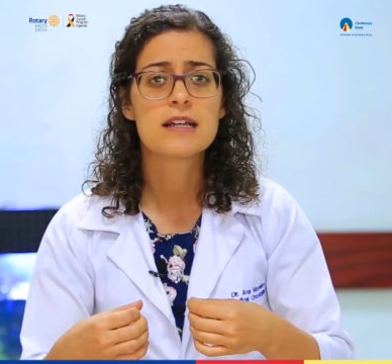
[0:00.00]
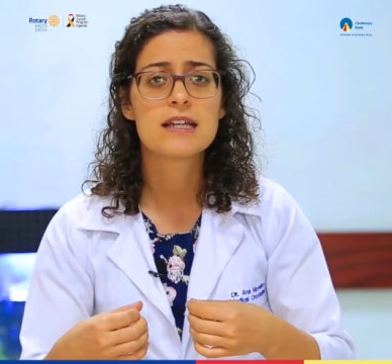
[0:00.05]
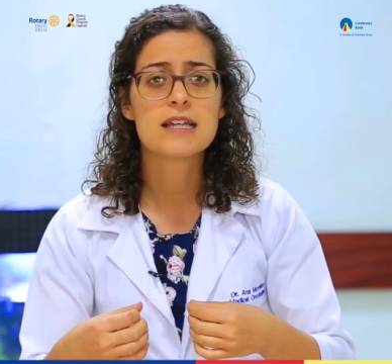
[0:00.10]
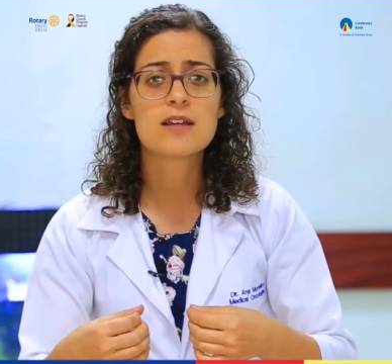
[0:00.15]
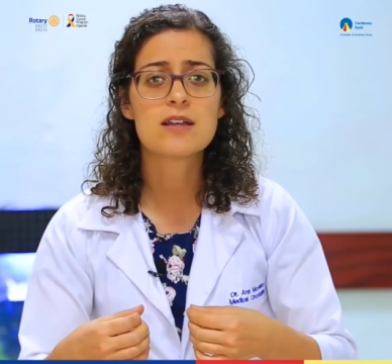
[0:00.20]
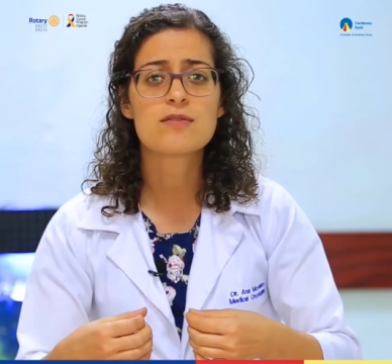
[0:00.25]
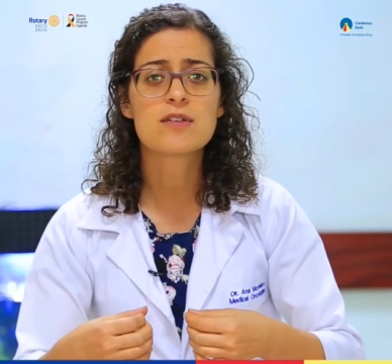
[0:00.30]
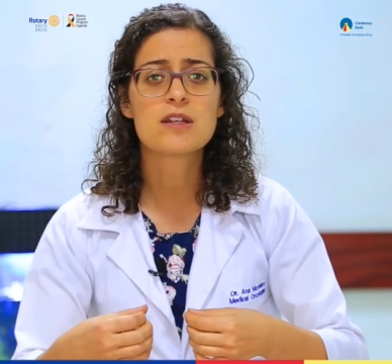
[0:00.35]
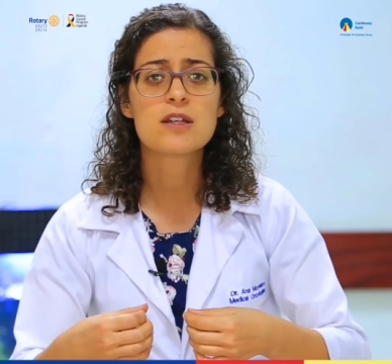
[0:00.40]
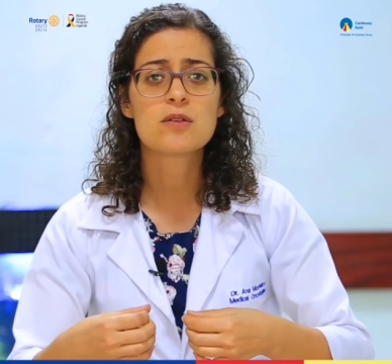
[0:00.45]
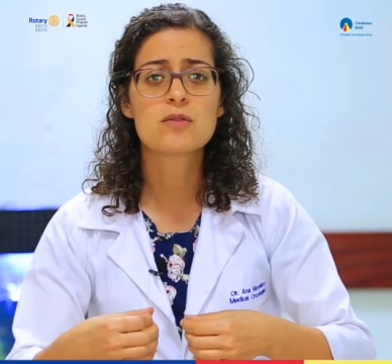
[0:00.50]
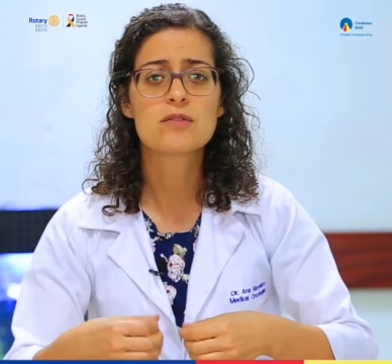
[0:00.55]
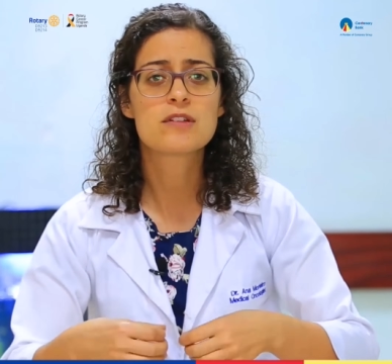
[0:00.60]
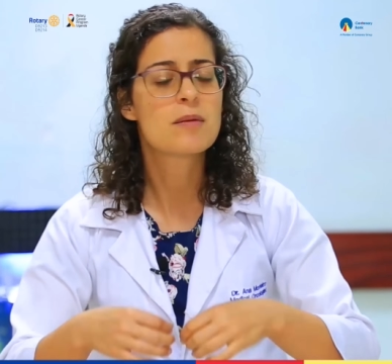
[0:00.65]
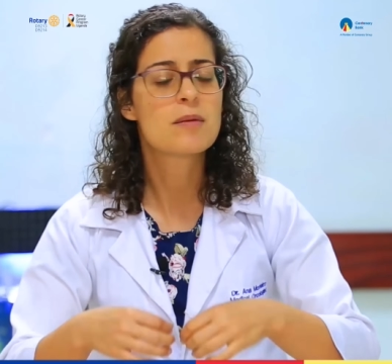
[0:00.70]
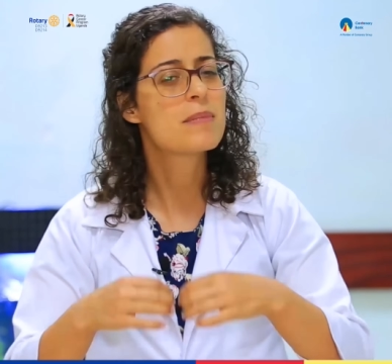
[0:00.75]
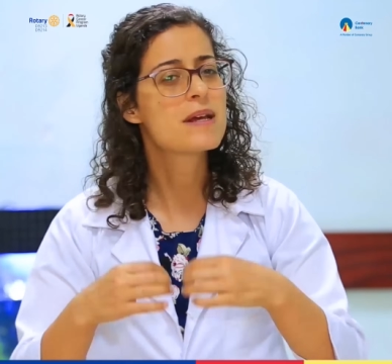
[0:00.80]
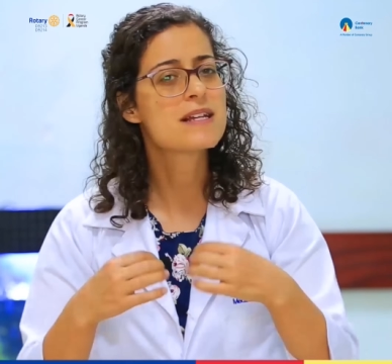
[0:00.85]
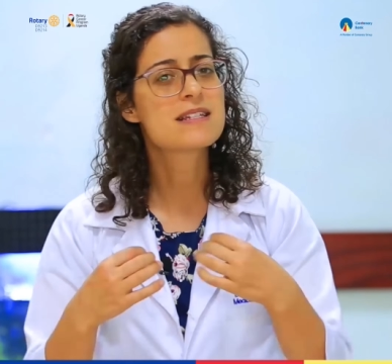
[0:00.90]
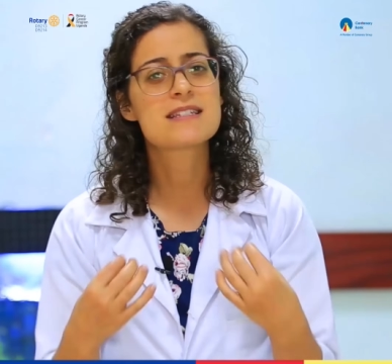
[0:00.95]
giving you
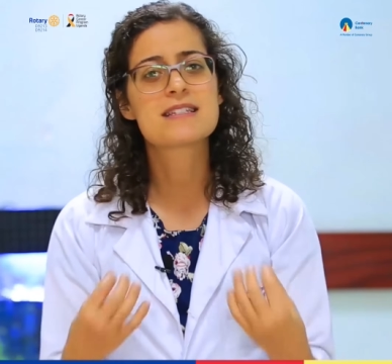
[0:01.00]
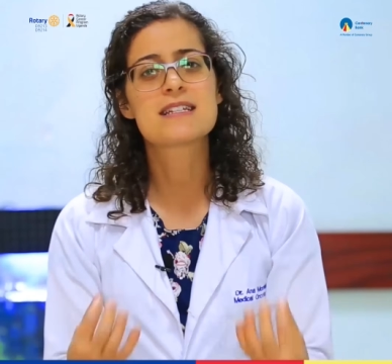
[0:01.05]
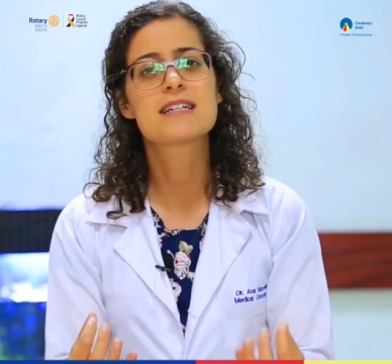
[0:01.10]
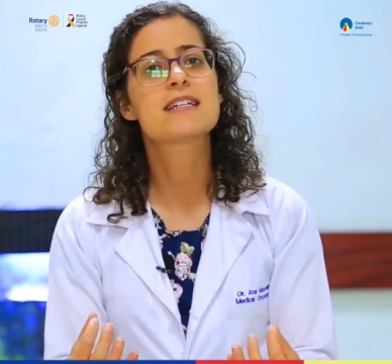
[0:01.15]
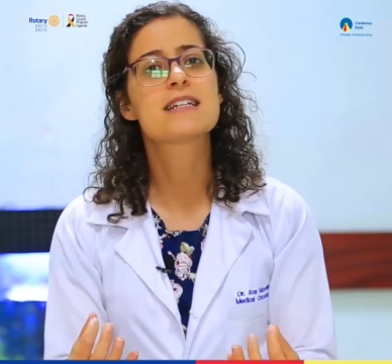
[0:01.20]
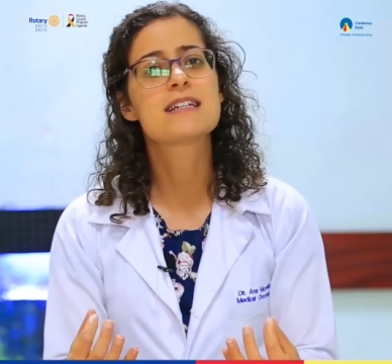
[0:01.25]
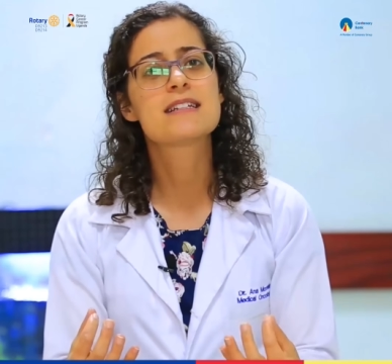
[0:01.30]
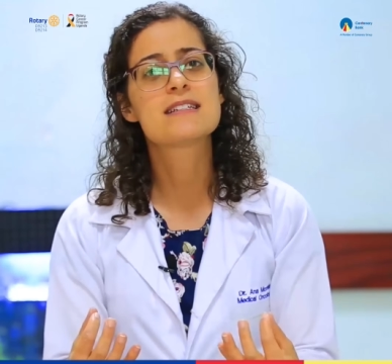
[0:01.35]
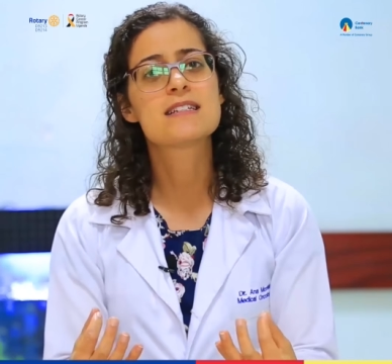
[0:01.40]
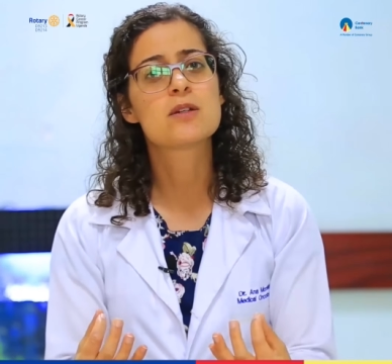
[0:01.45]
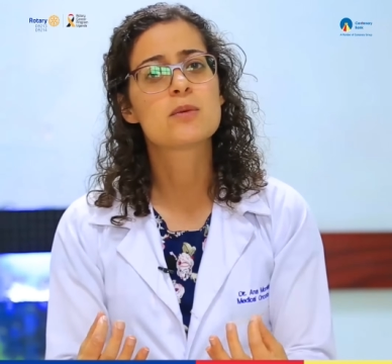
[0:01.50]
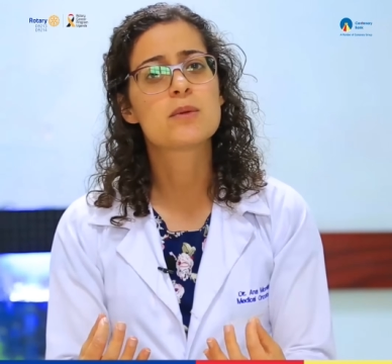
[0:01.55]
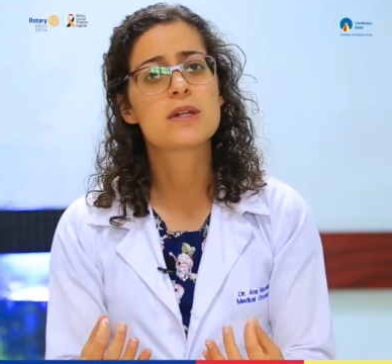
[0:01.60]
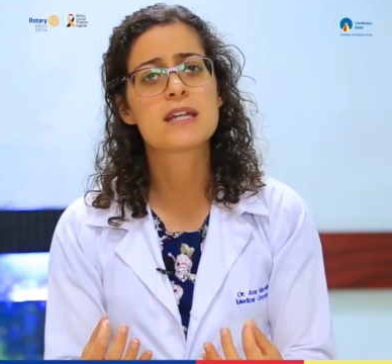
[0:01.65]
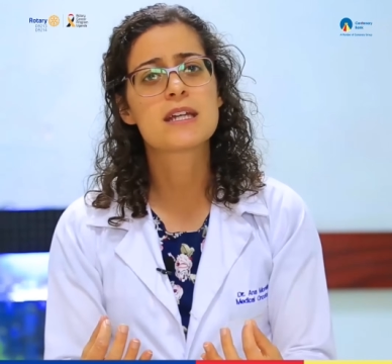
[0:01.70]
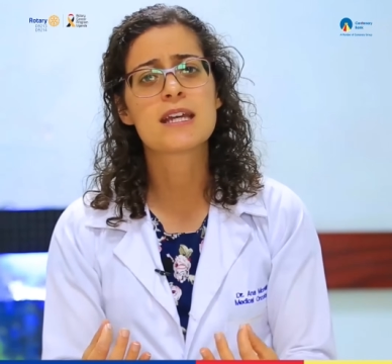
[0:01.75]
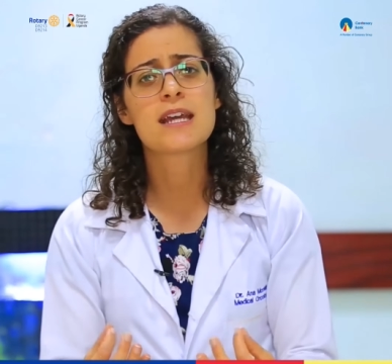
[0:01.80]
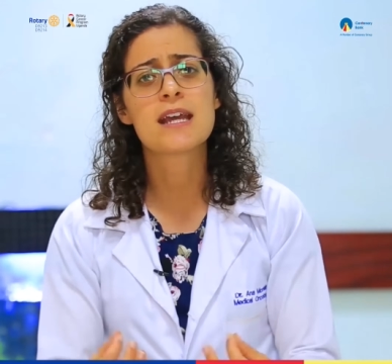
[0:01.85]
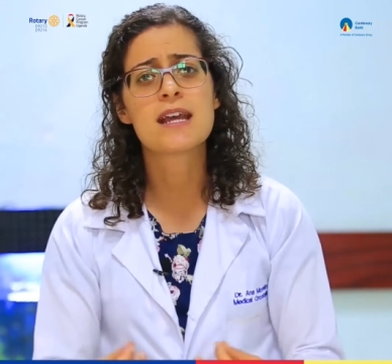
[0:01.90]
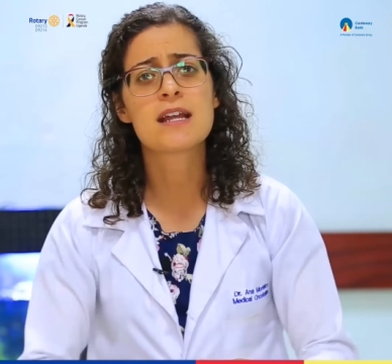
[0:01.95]
the best dignity
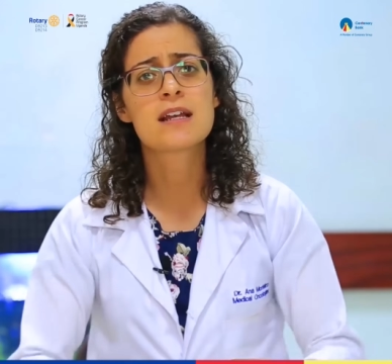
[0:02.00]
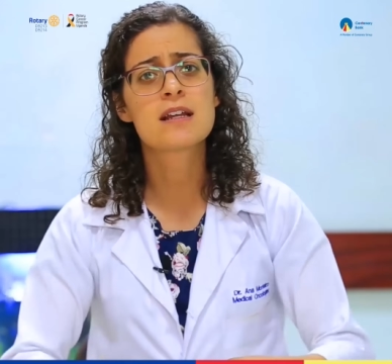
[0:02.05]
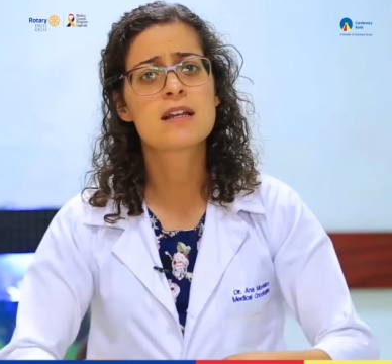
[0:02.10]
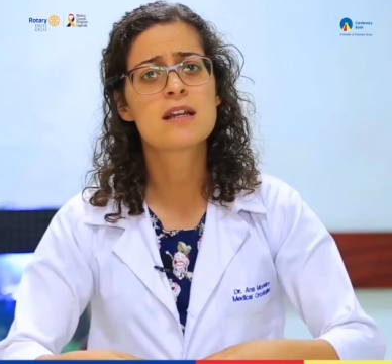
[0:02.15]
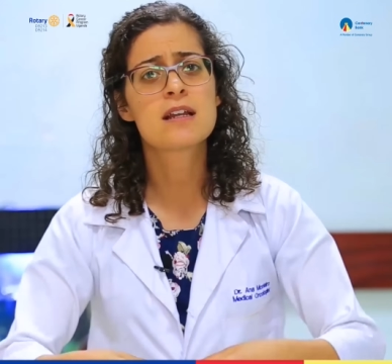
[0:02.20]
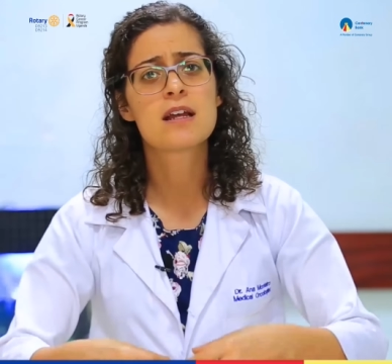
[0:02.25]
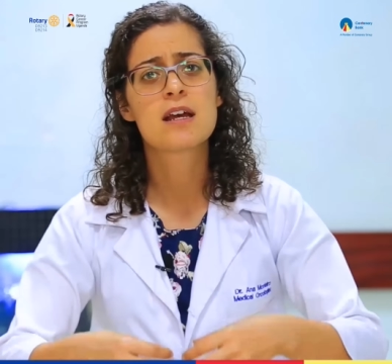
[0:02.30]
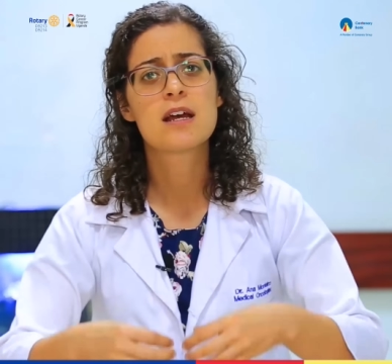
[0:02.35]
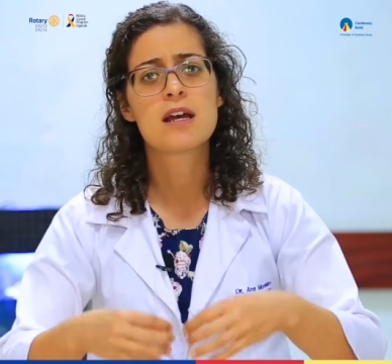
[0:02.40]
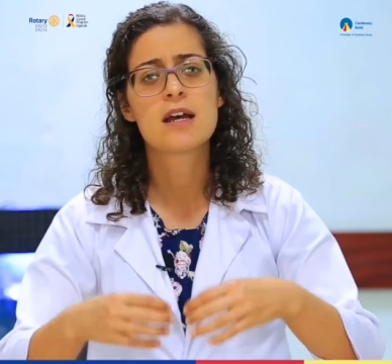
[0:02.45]
we can,